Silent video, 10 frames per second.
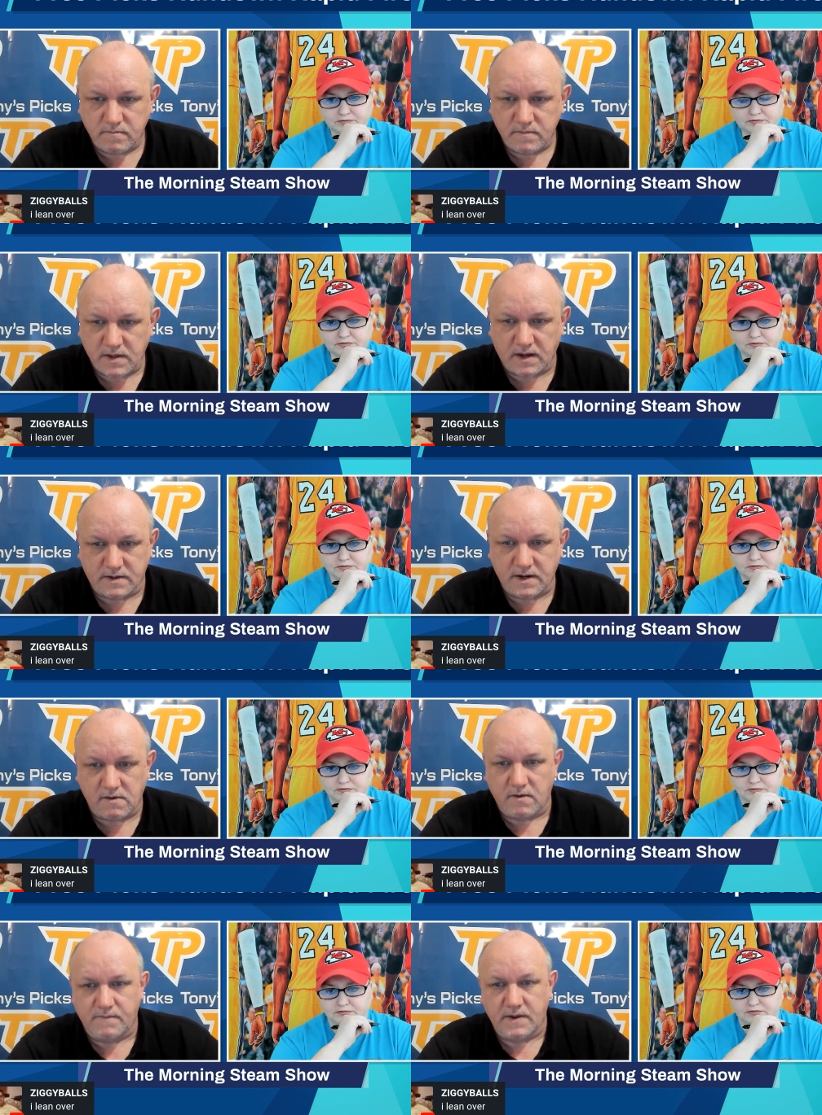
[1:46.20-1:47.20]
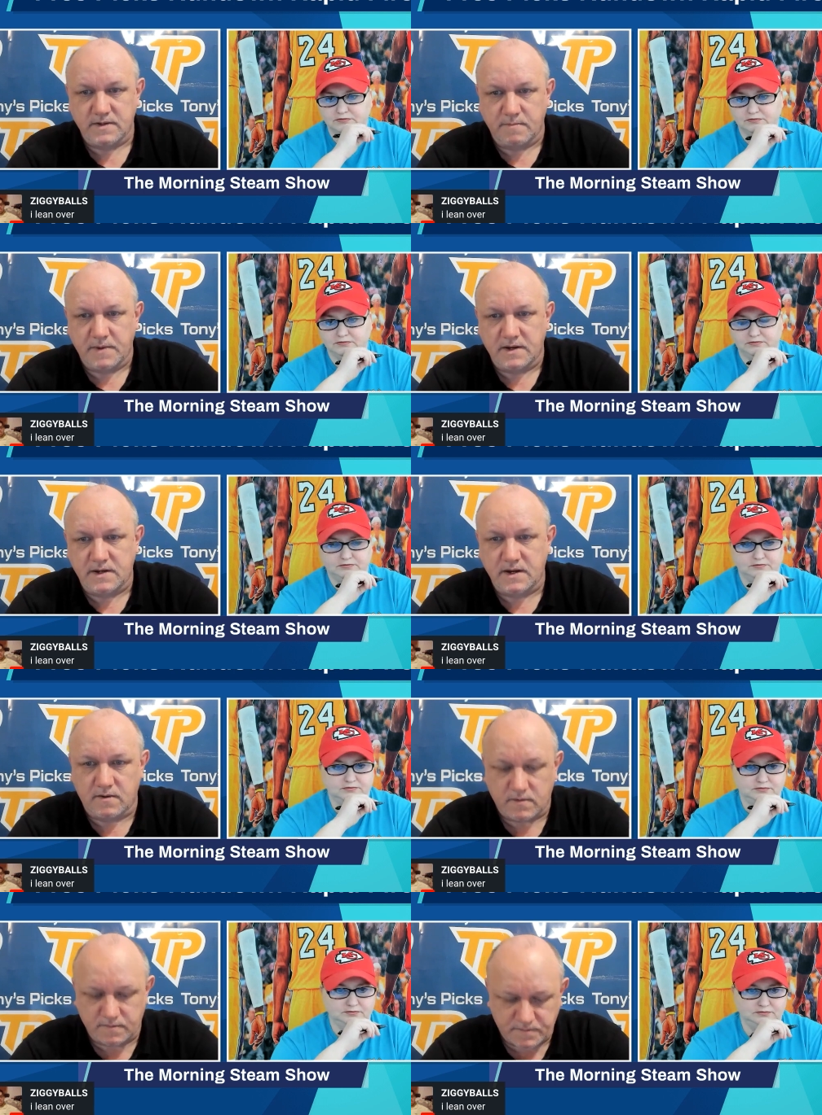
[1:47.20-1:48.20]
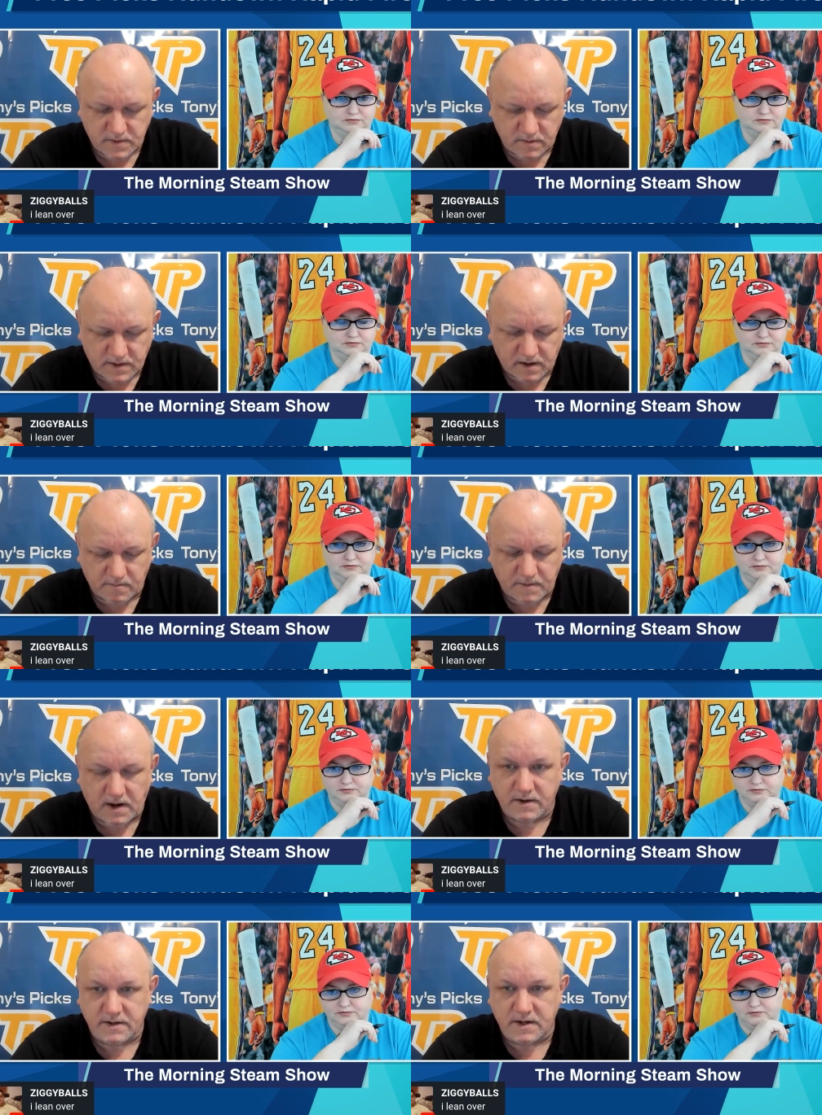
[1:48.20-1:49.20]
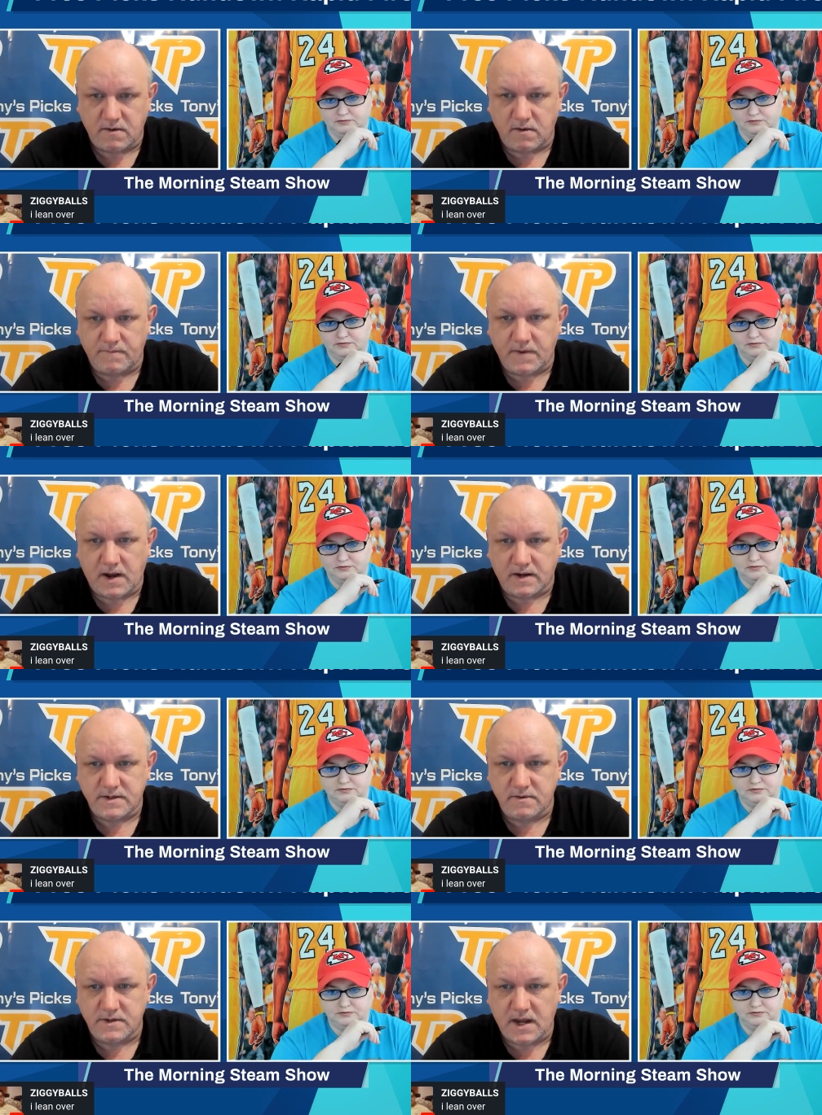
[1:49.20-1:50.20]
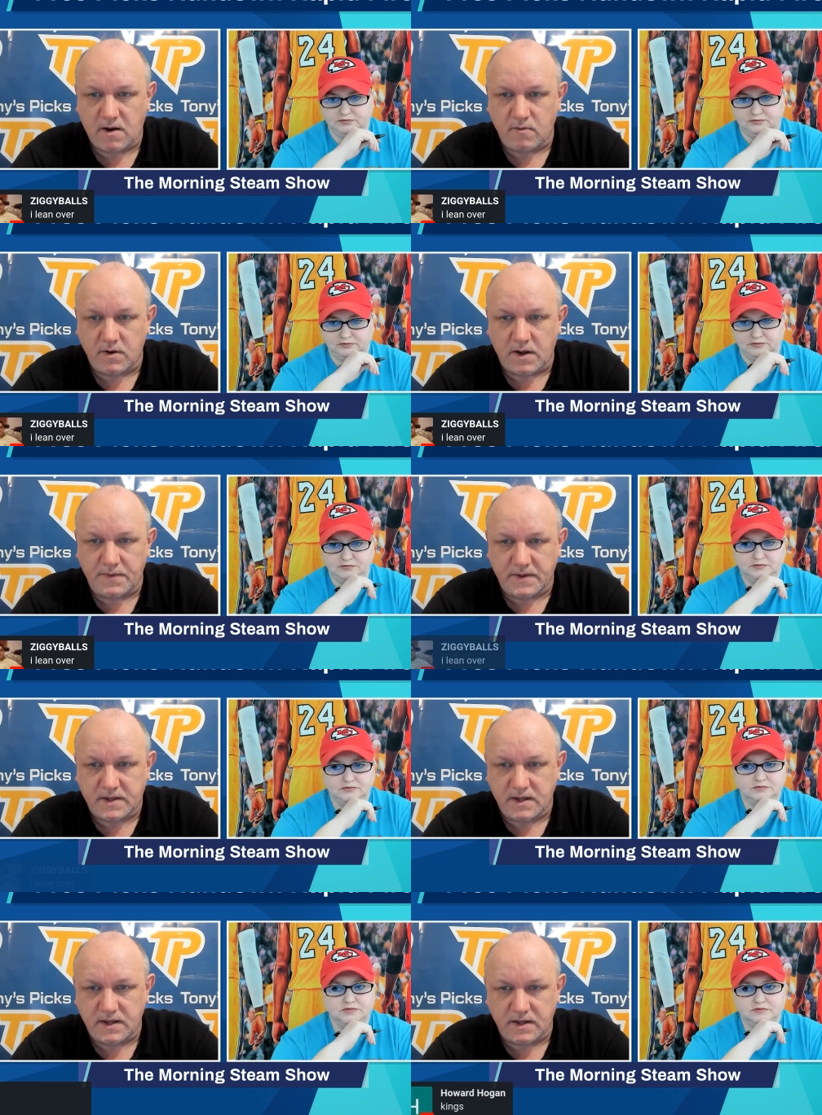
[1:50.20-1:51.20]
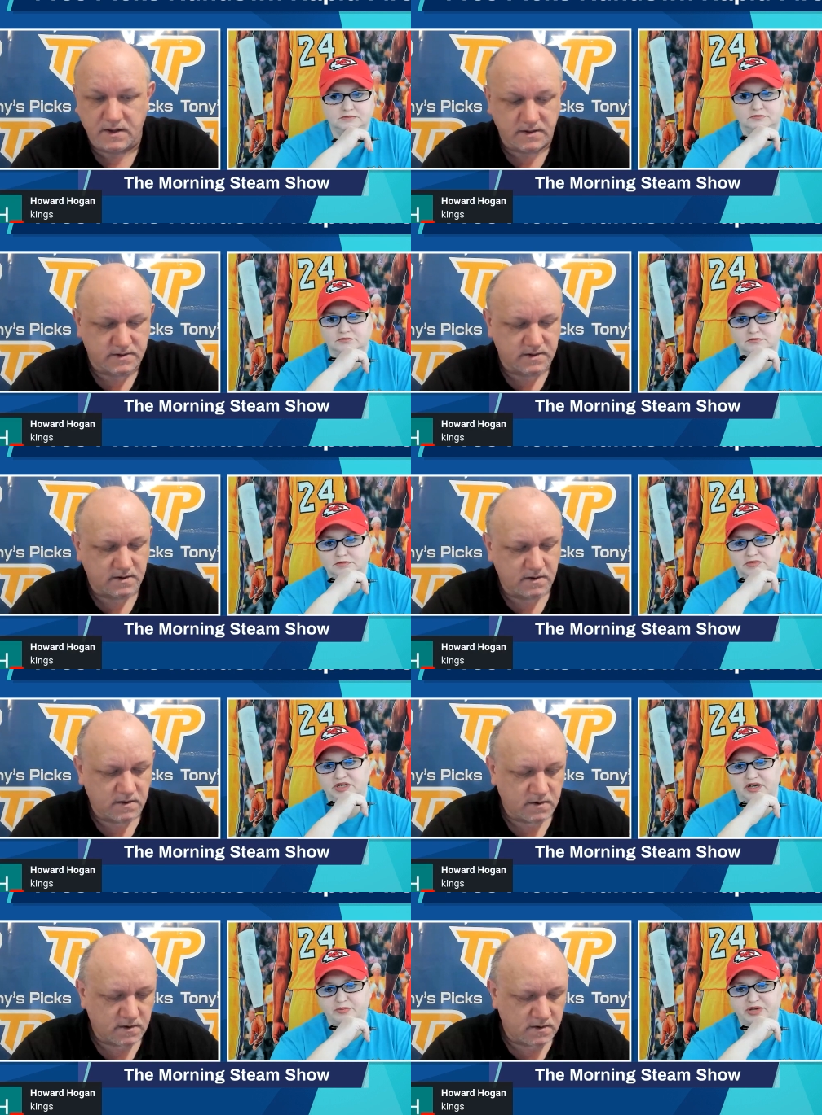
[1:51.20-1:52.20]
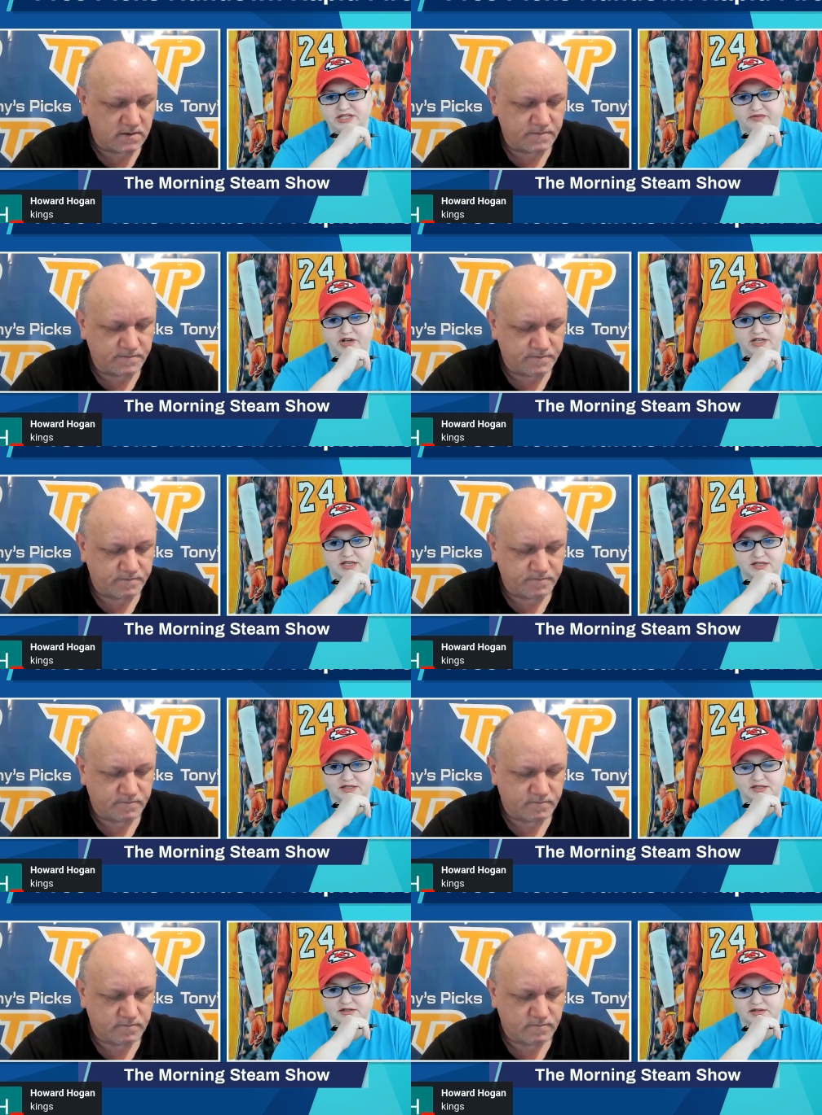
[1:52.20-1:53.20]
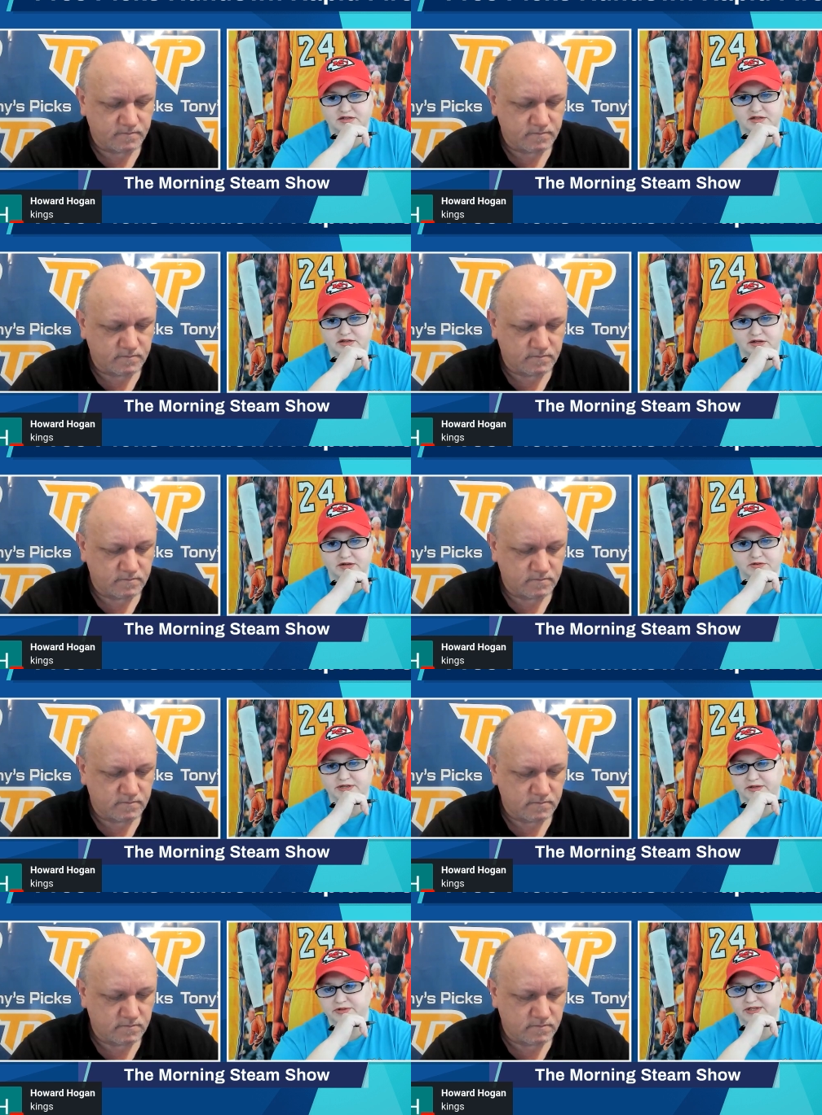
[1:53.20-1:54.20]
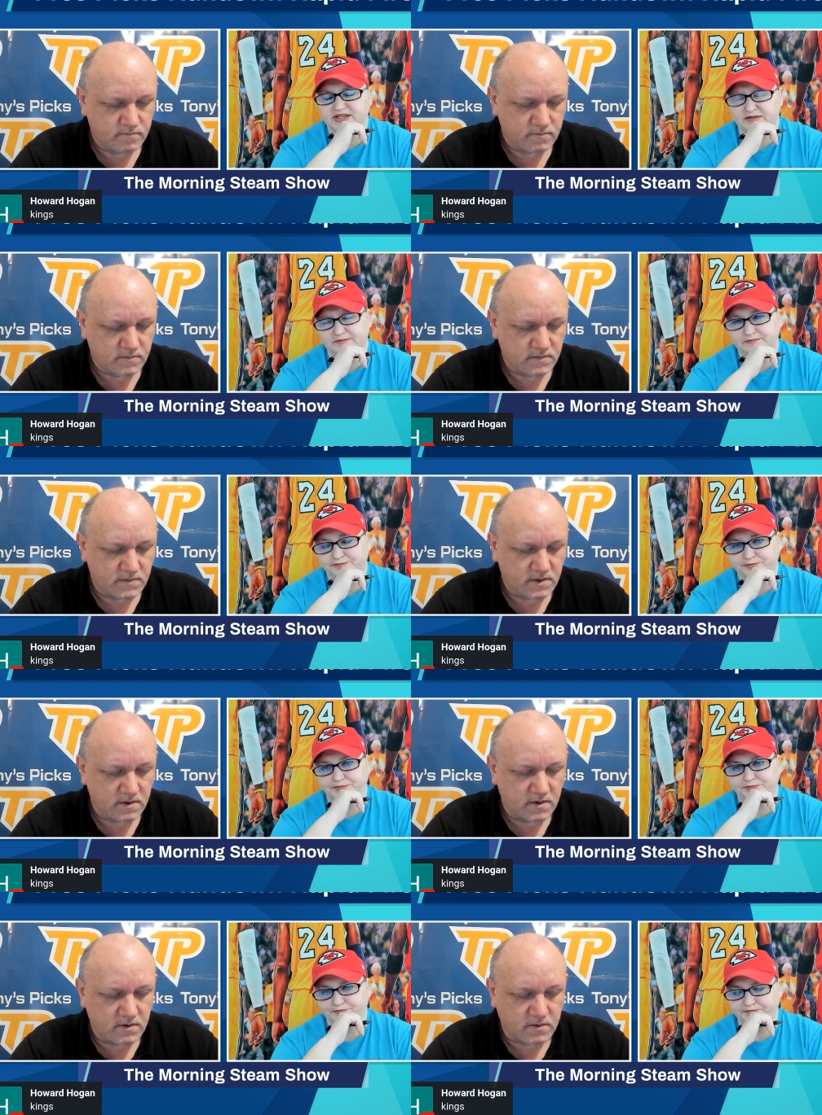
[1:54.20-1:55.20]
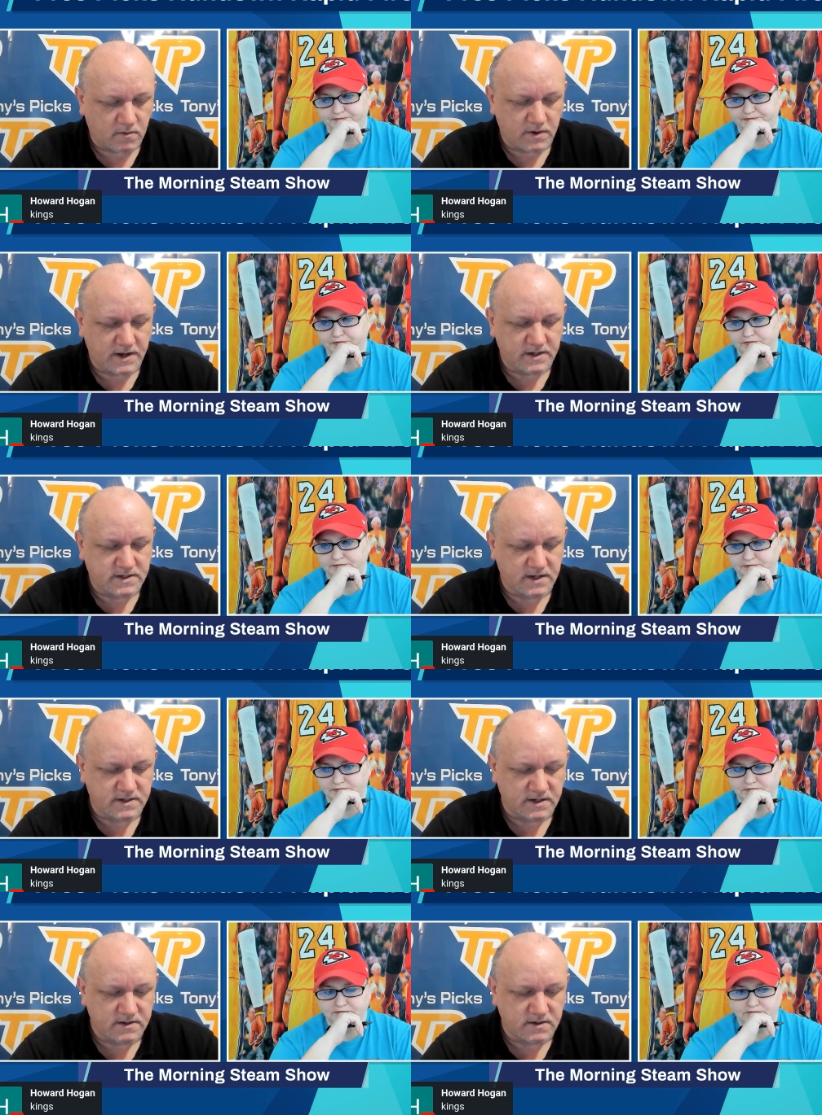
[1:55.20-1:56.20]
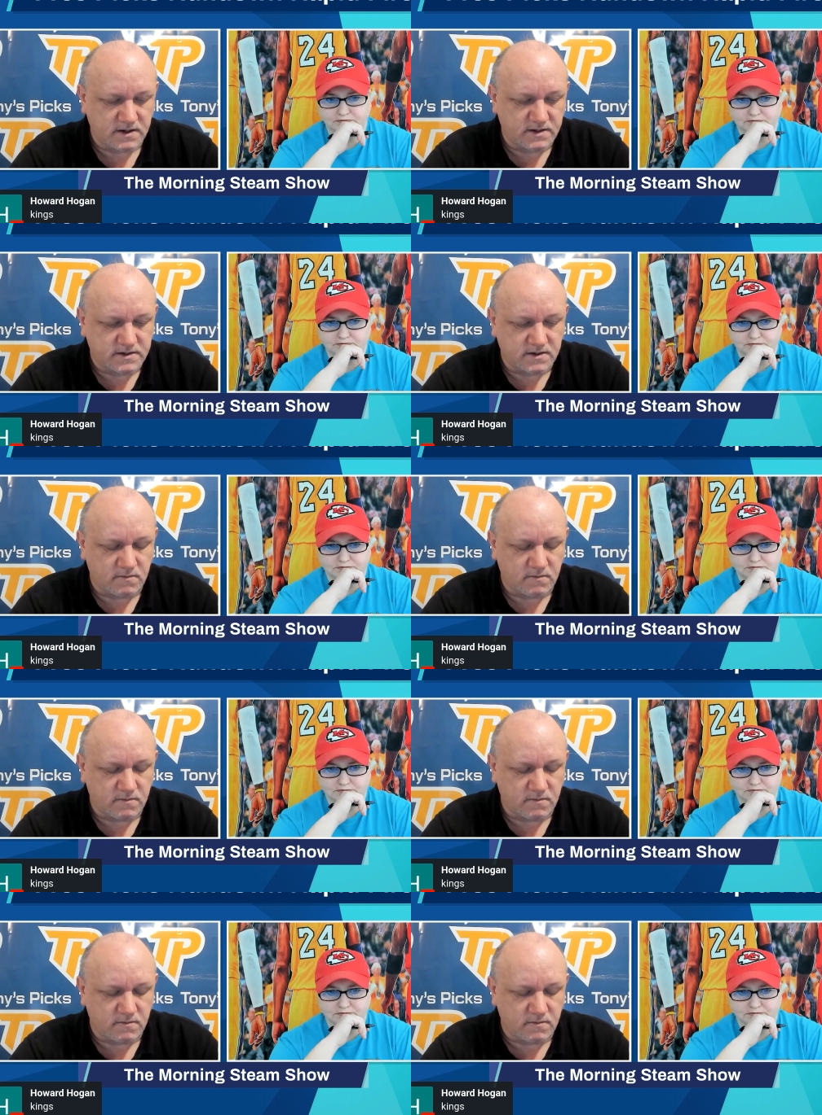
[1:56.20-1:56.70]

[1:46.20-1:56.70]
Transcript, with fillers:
Speaker 1: Yeah, De'Aaron, it's a big deal. No doubt about it, De'Aaron Fox. Here's Howard on the Kings.
Speaker 2: Yeah, best of all says he's good to go, so we'll see.
Speaker 1: Corday says, is it a